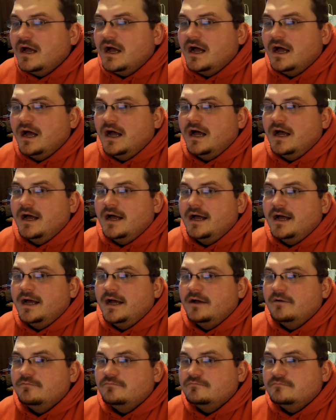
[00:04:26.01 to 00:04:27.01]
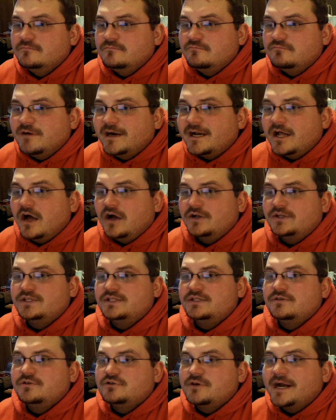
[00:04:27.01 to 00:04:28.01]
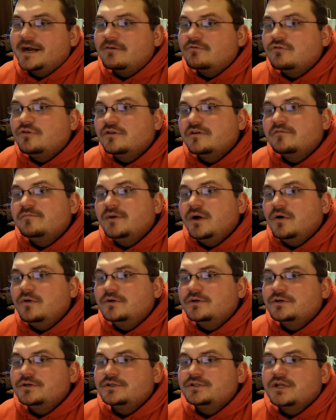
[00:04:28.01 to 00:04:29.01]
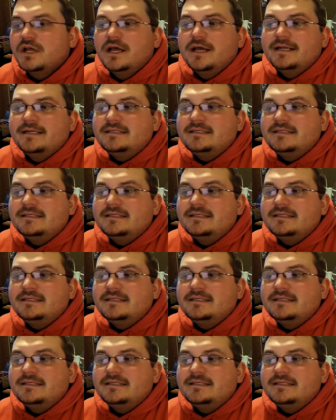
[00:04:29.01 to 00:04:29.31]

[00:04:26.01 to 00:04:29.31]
Redox, Dragon Ruler of Boulders,